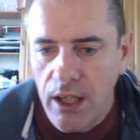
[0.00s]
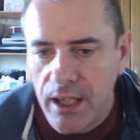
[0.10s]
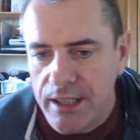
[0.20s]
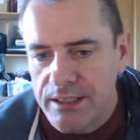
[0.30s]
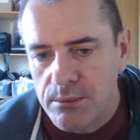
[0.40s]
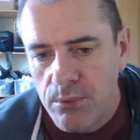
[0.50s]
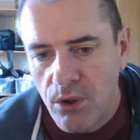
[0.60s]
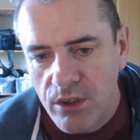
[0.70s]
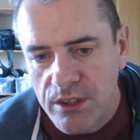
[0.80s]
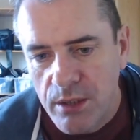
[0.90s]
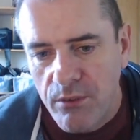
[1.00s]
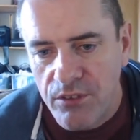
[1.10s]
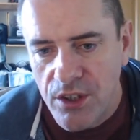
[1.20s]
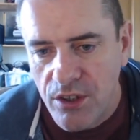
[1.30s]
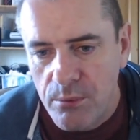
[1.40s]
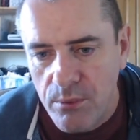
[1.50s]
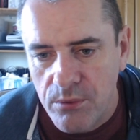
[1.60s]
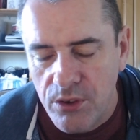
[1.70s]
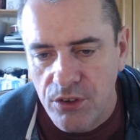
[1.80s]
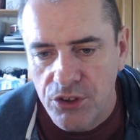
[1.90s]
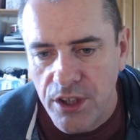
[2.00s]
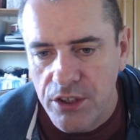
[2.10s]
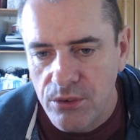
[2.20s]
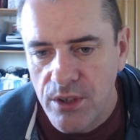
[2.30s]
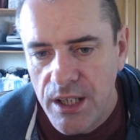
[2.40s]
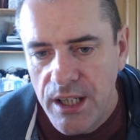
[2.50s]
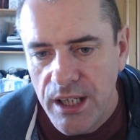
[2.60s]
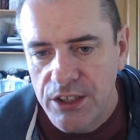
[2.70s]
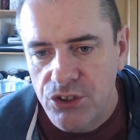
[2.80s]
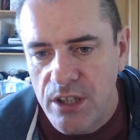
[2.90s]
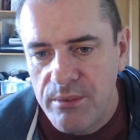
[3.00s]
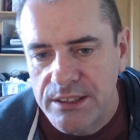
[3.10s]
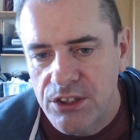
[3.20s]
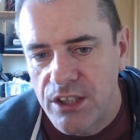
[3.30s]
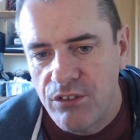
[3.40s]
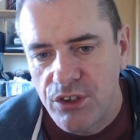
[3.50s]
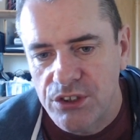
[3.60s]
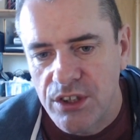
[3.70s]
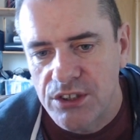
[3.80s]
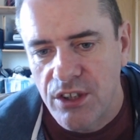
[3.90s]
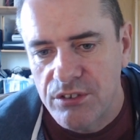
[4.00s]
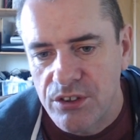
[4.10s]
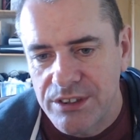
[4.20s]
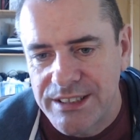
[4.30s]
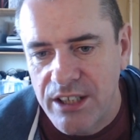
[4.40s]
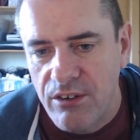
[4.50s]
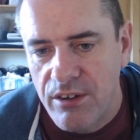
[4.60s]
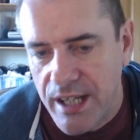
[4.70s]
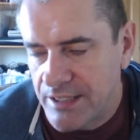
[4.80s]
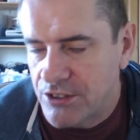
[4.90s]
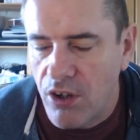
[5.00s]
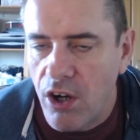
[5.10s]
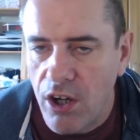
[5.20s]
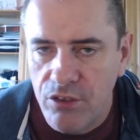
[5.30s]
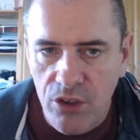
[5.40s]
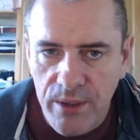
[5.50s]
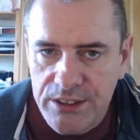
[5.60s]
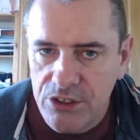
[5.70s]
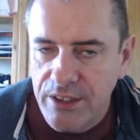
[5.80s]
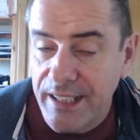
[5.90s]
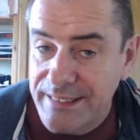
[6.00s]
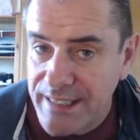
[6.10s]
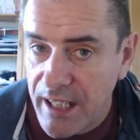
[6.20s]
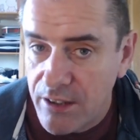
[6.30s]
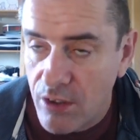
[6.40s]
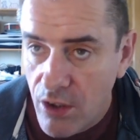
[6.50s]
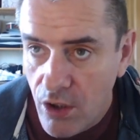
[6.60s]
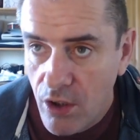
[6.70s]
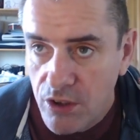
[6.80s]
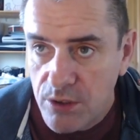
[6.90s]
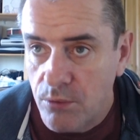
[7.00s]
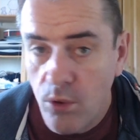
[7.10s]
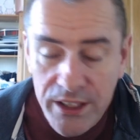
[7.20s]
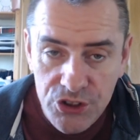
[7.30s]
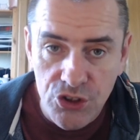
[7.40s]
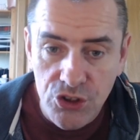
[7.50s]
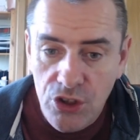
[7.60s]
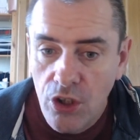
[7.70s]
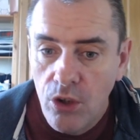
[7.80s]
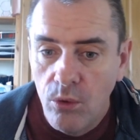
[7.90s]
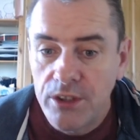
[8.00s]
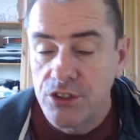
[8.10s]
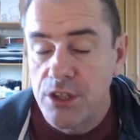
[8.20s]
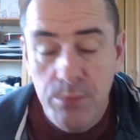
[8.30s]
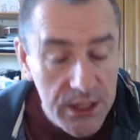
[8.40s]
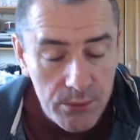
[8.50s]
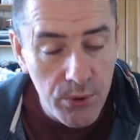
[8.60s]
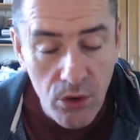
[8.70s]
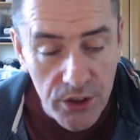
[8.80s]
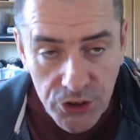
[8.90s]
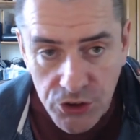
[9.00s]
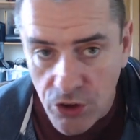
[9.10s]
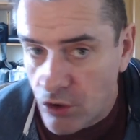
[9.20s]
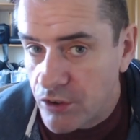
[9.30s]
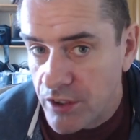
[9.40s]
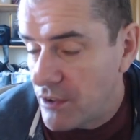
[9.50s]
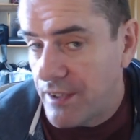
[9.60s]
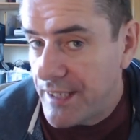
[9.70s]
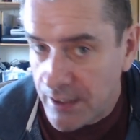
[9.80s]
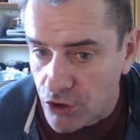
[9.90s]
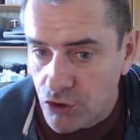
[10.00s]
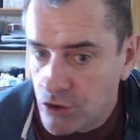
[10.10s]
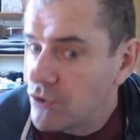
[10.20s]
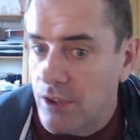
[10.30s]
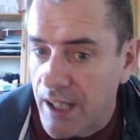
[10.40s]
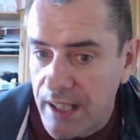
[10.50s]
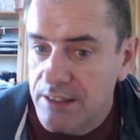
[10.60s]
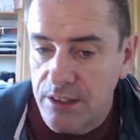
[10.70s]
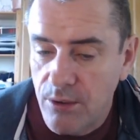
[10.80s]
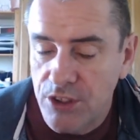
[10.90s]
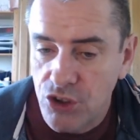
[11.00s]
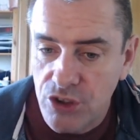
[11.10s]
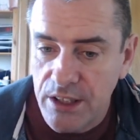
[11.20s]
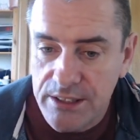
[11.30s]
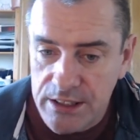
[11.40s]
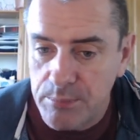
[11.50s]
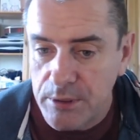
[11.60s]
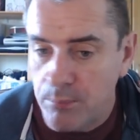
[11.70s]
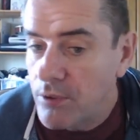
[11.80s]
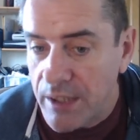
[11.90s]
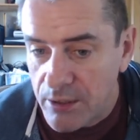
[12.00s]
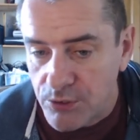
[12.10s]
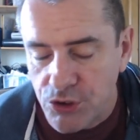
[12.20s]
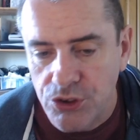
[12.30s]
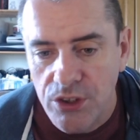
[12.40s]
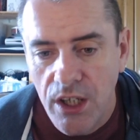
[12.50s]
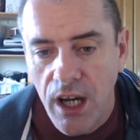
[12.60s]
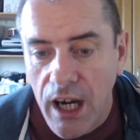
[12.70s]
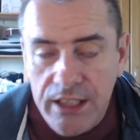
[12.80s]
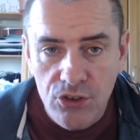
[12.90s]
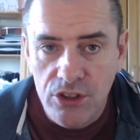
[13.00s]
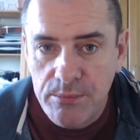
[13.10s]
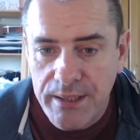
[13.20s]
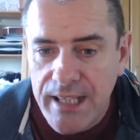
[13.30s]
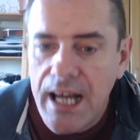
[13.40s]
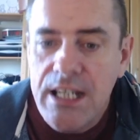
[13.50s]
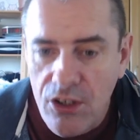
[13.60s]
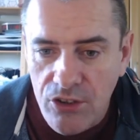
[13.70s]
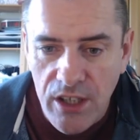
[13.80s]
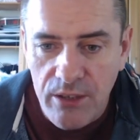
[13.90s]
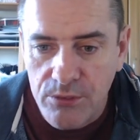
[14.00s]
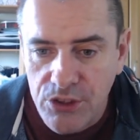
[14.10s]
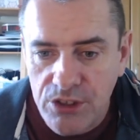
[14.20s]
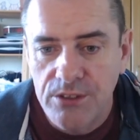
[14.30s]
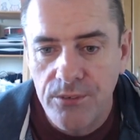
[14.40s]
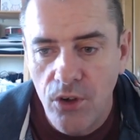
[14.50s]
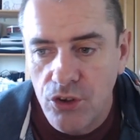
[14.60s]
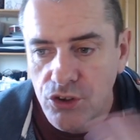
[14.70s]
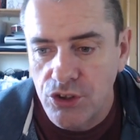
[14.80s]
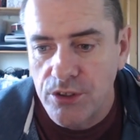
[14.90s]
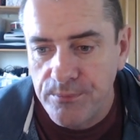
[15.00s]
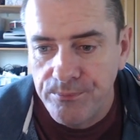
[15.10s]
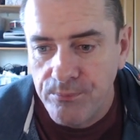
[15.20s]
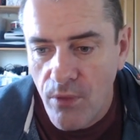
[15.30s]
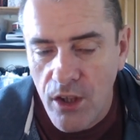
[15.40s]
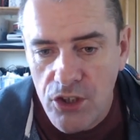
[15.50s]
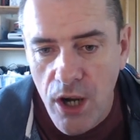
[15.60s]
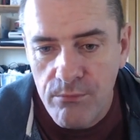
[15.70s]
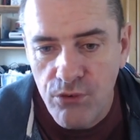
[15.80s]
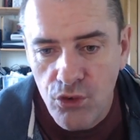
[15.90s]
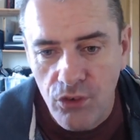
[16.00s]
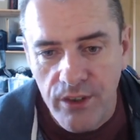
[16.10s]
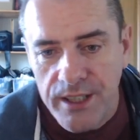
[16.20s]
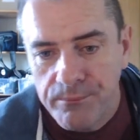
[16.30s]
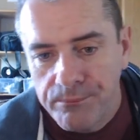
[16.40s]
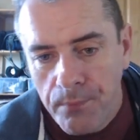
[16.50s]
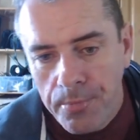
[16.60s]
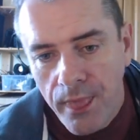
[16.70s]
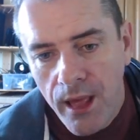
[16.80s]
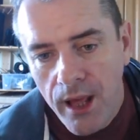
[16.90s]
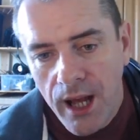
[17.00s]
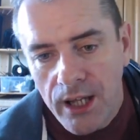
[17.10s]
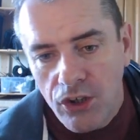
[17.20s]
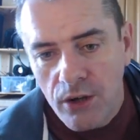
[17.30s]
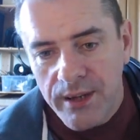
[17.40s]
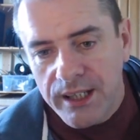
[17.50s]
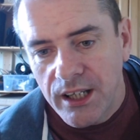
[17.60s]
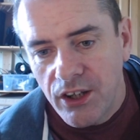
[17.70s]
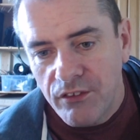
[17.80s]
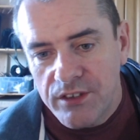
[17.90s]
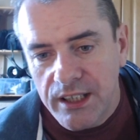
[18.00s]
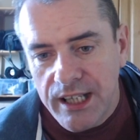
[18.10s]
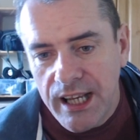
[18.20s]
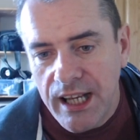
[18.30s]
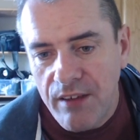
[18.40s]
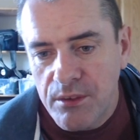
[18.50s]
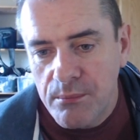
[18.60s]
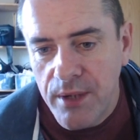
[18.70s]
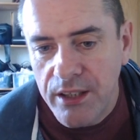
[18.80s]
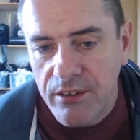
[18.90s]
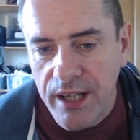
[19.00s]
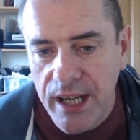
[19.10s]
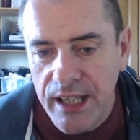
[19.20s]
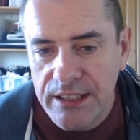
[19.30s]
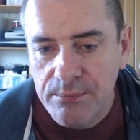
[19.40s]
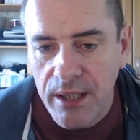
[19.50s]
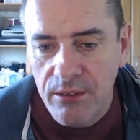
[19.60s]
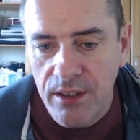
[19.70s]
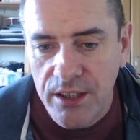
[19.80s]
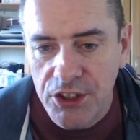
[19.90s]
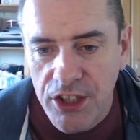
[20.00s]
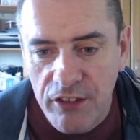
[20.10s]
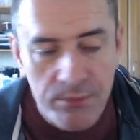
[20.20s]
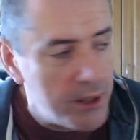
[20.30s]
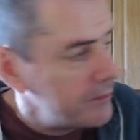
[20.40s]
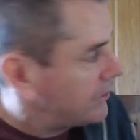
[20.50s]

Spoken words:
He's in Poland, I'm over here, but we're going to try and do a stream on Sunday for the Sunday service. We're going to stick around, answer all of your questions. So get together some questions, whether they be in Polish or they're in English. You can ask the questions as he speaks both languages. I don't speak any other languages other than tomfoolery. Cormac, I love the K11 Micra Haynes manual on the shelf, Bob.